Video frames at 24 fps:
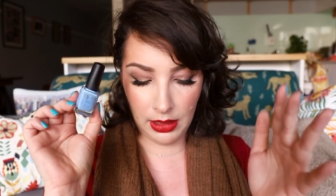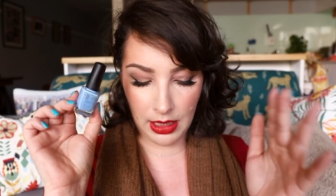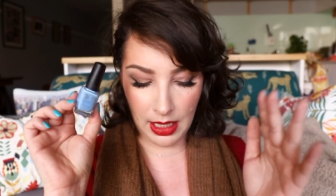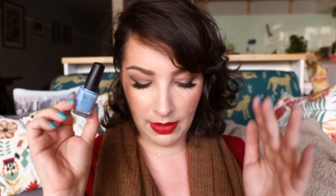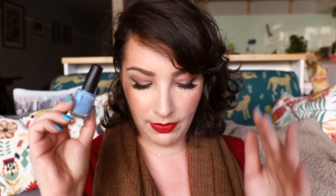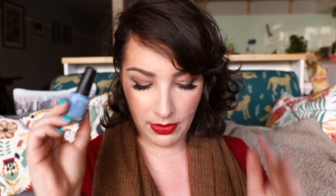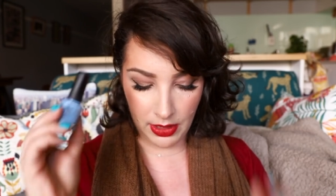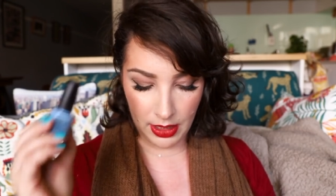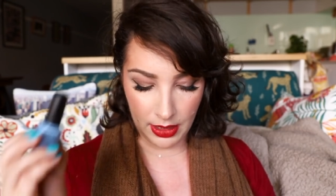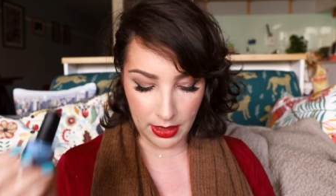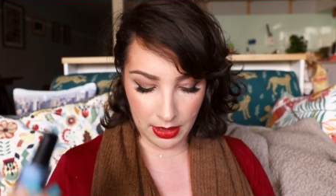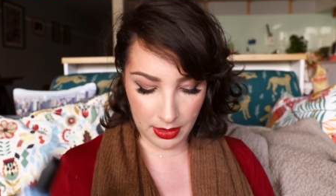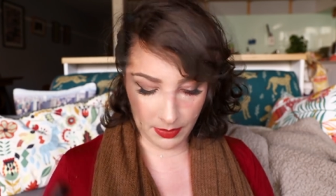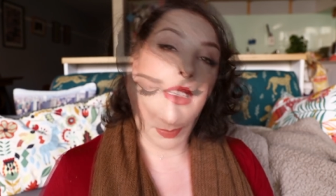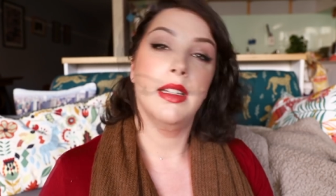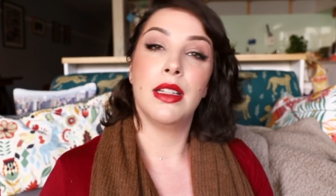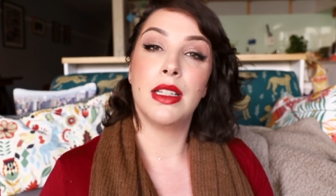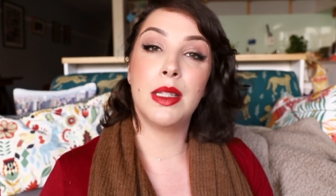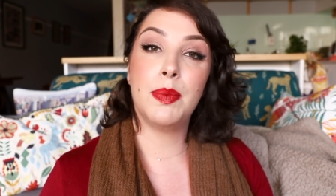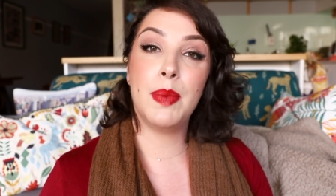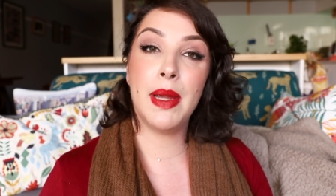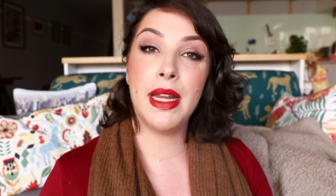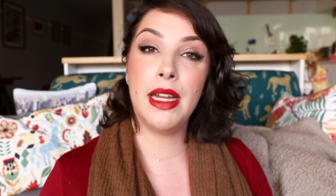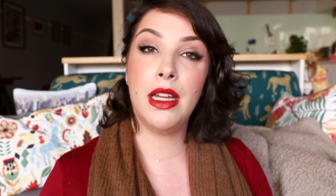Love this.
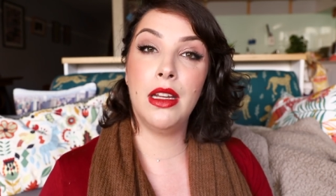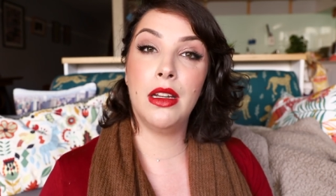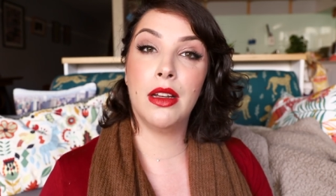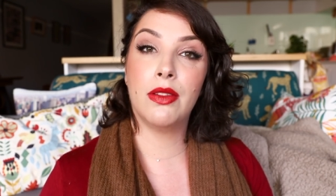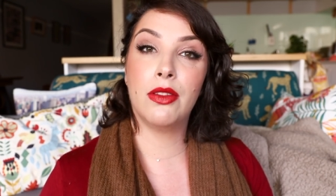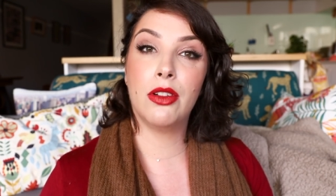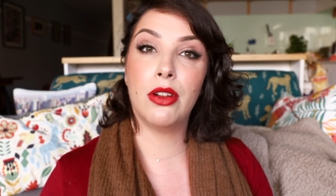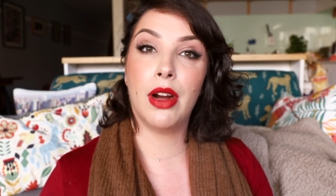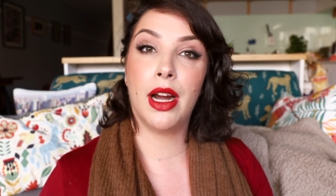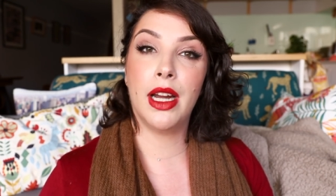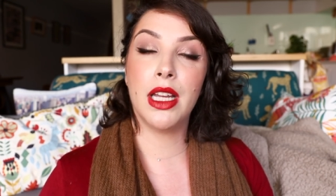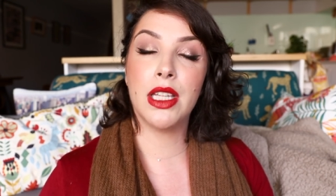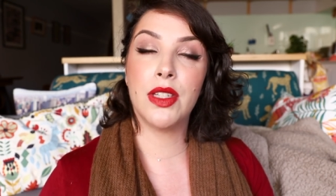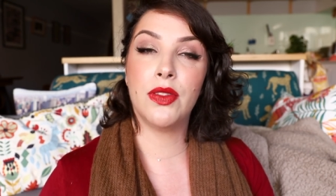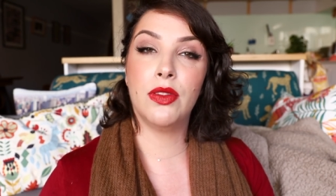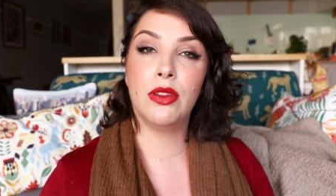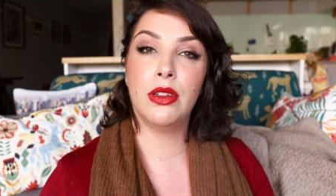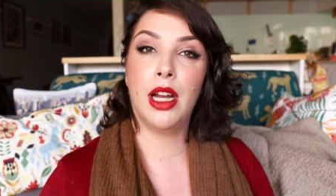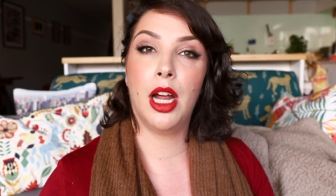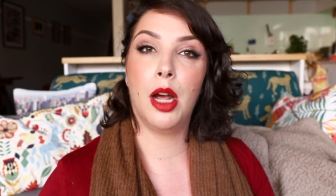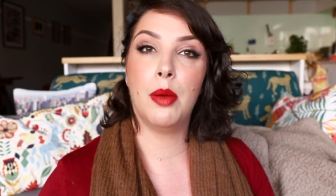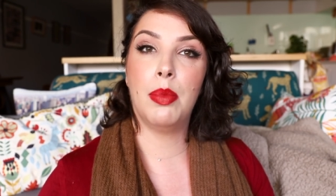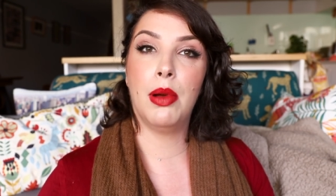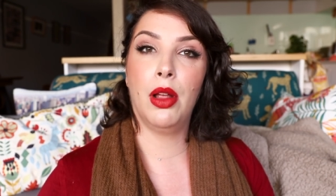Speaking of
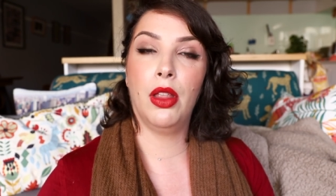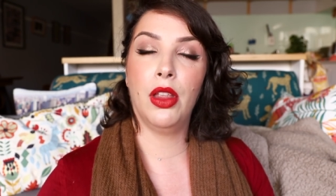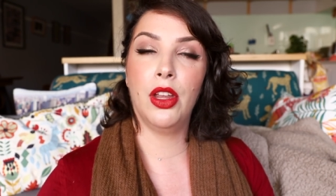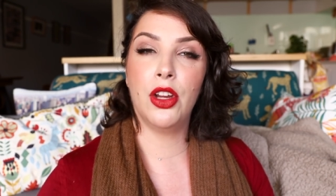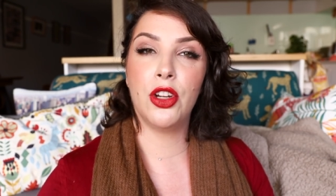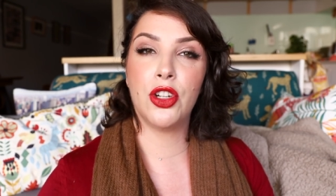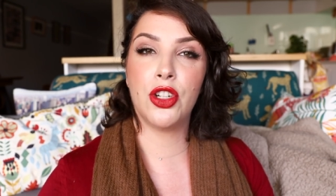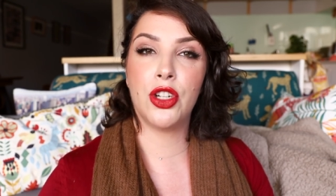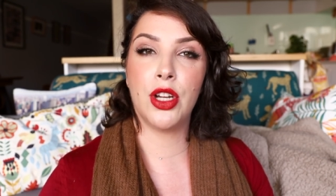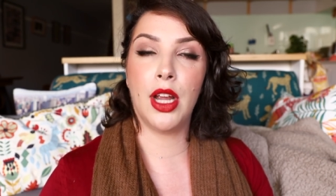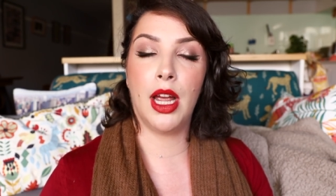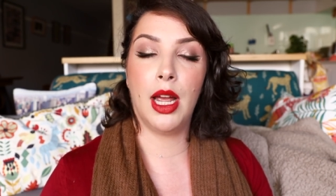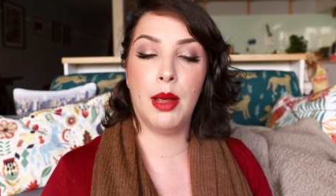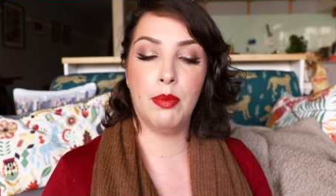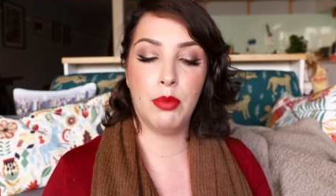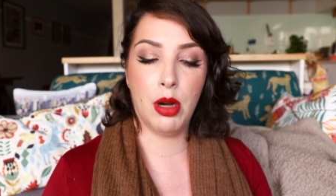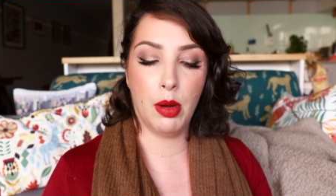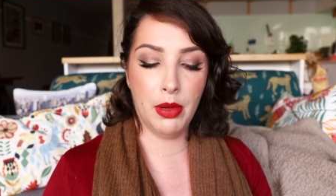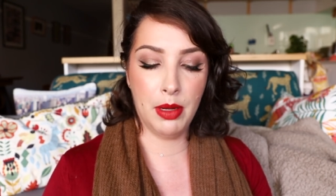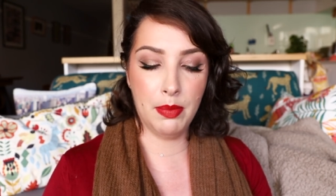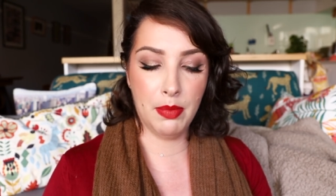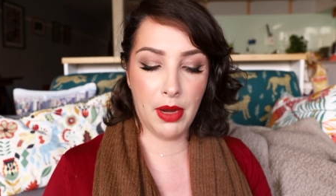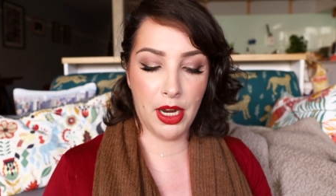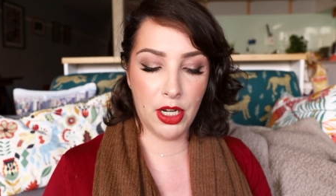Graceful Nail Polish,
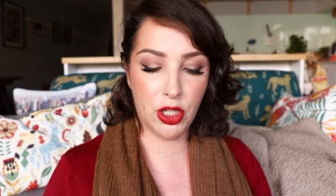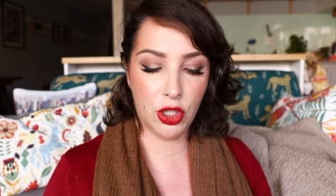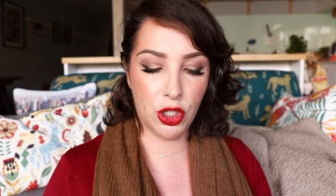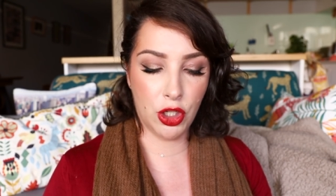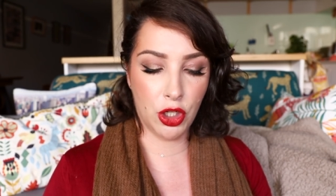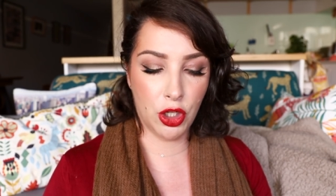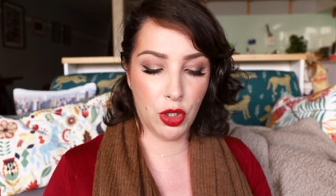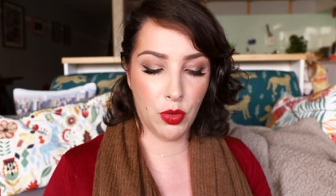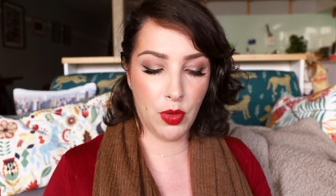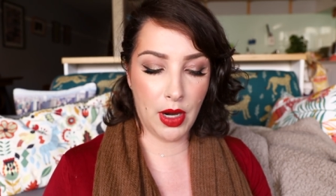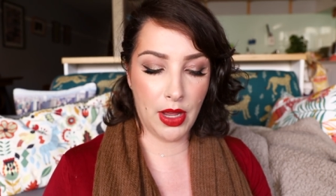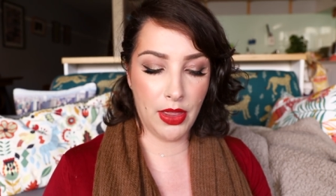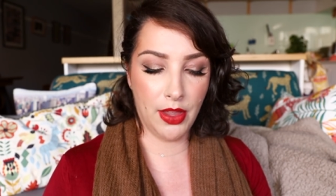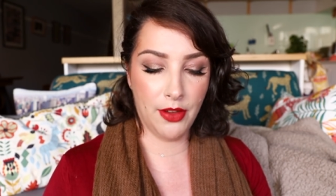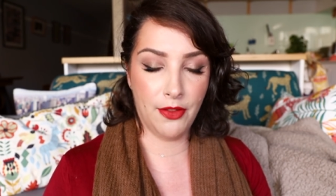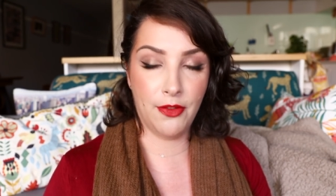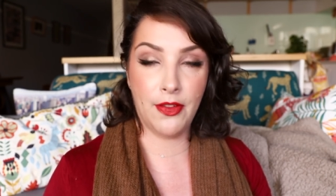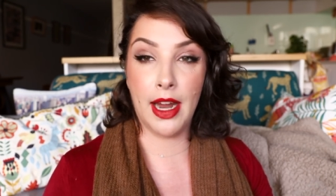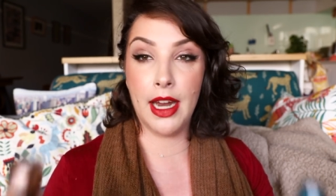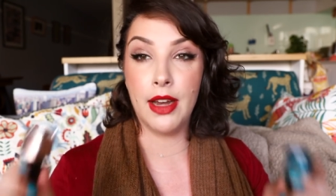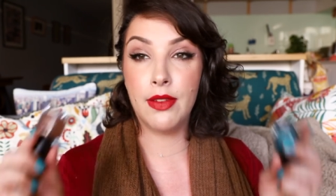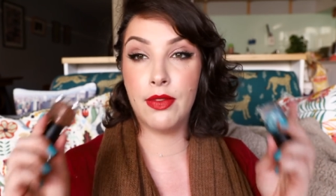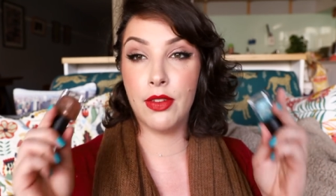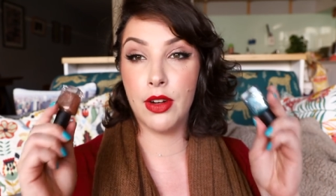probably my two other
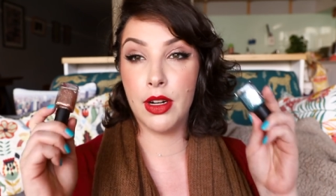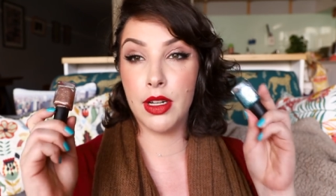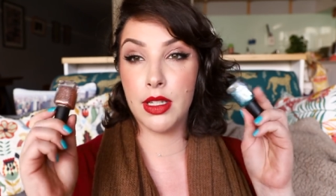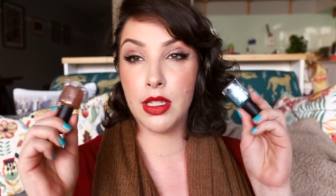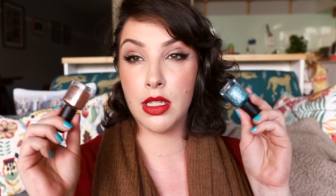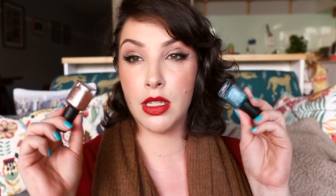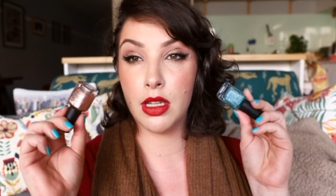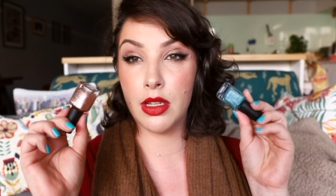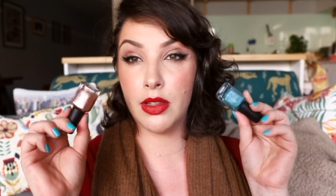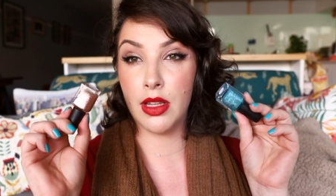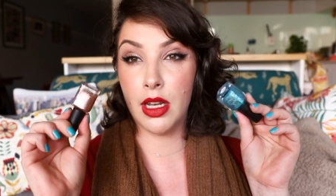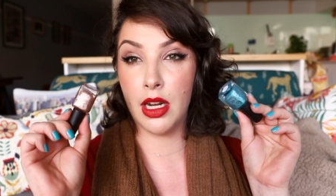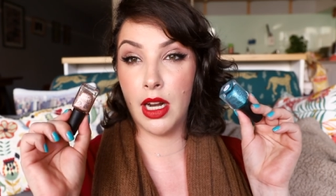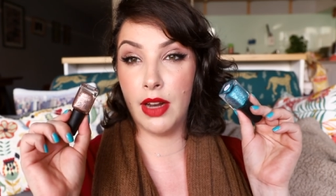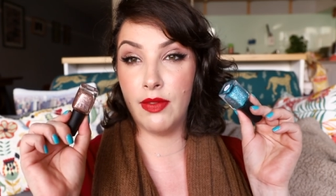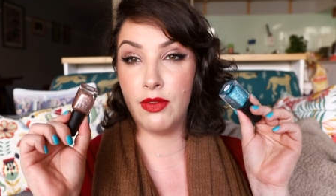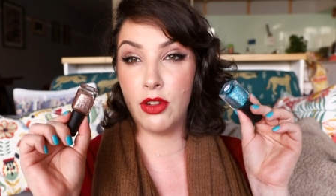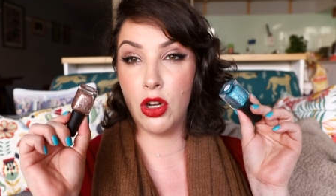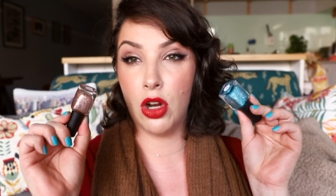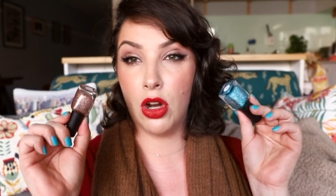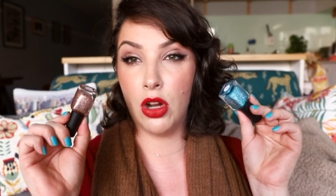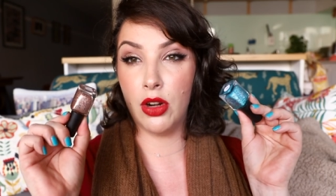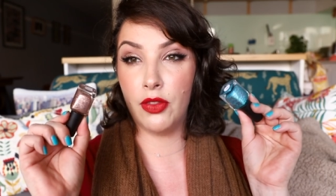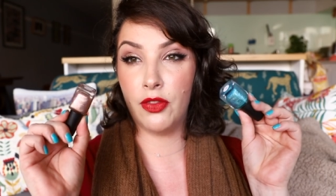favorites that
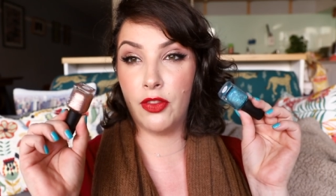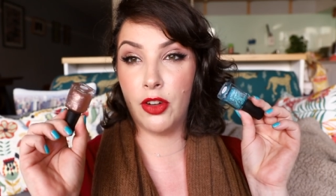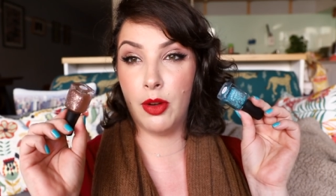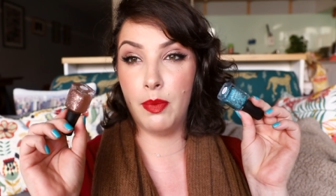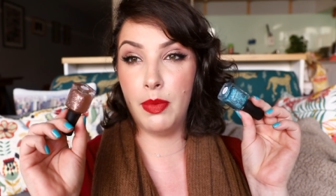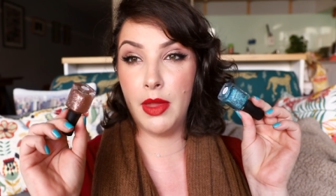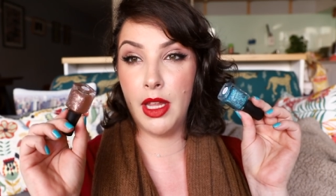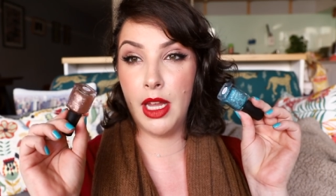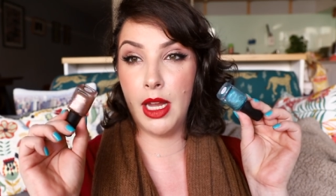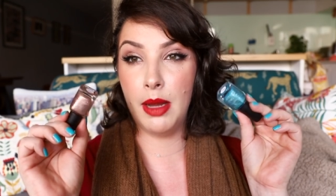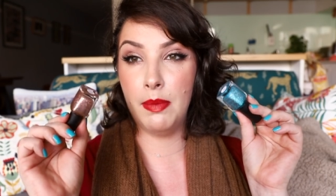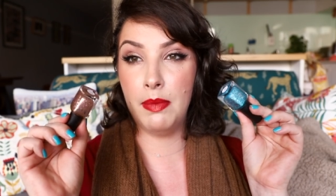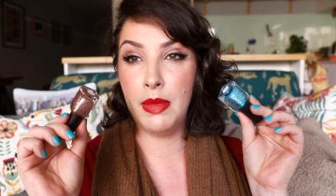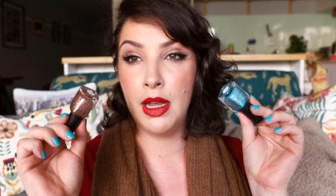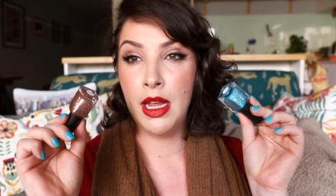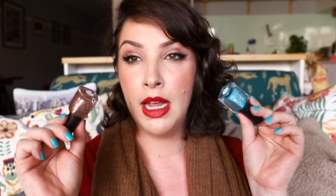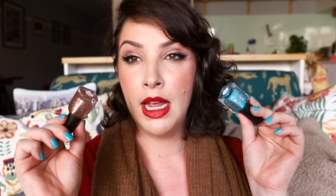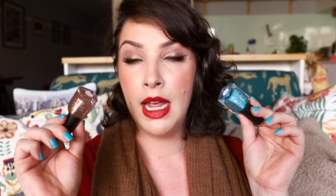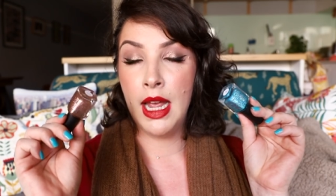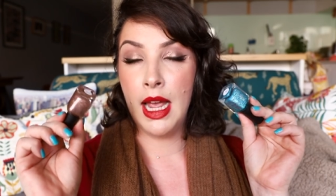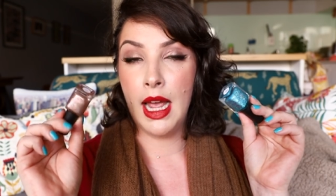I've got from them